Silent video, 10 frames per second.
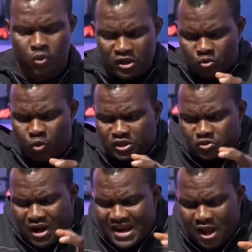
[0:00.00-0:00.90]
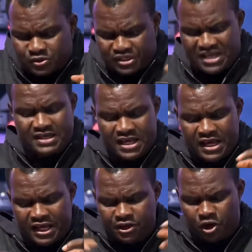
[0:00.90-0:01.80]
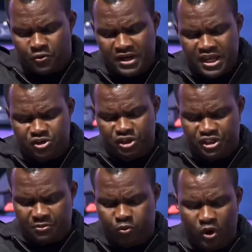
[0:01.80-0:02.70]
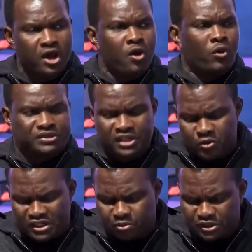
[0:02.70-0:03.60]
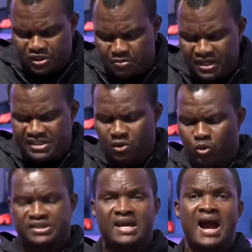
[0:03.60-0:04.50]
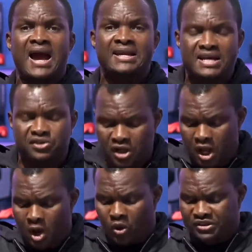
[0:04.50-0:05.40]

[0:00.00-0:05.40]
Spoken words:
What ran out in your relationship? What was it? Responsibility? Was it kindness?